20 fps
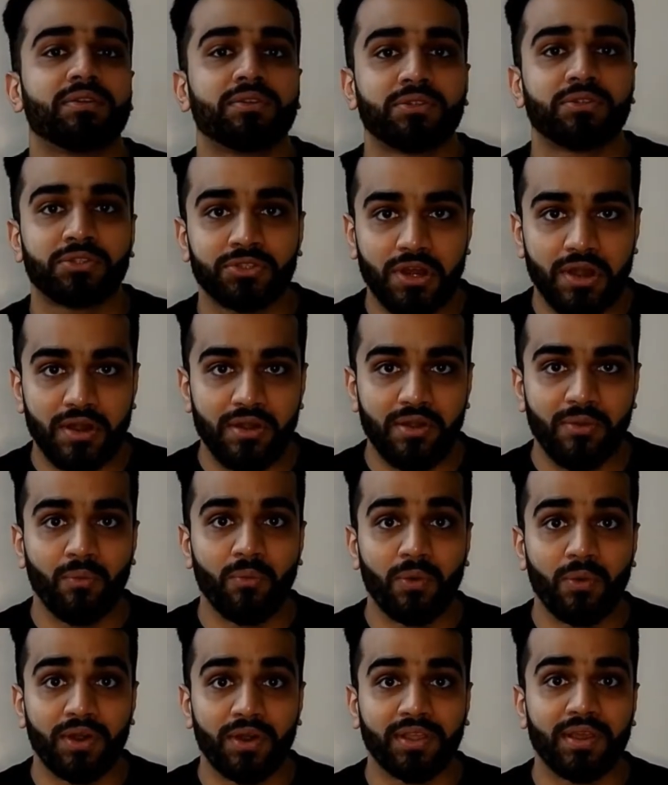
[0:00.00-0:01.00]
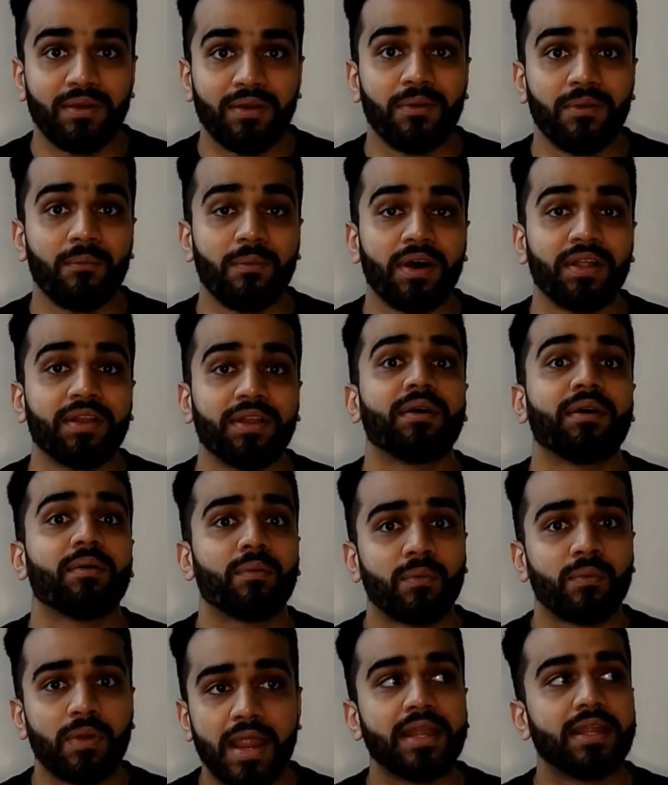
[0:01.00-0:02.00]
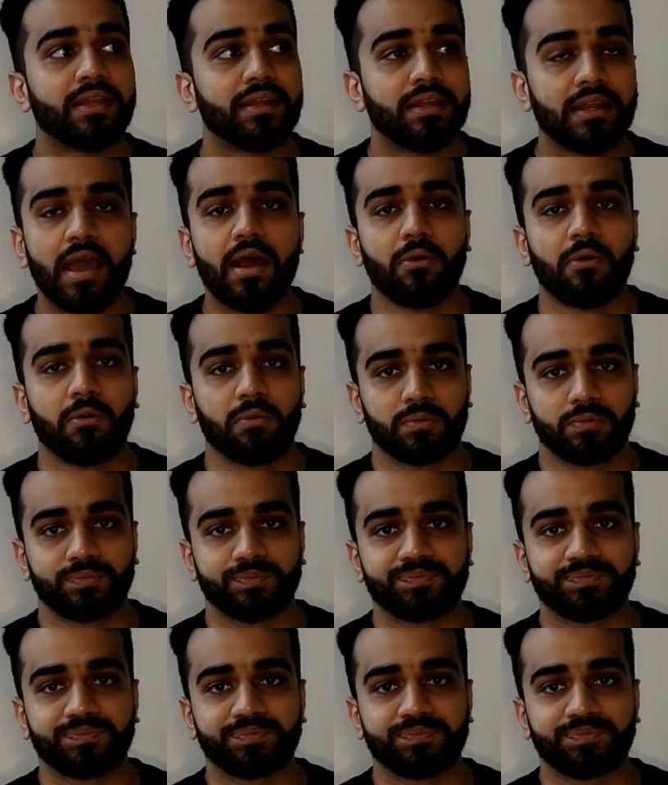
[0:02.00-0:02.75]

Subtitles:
start working on one right now.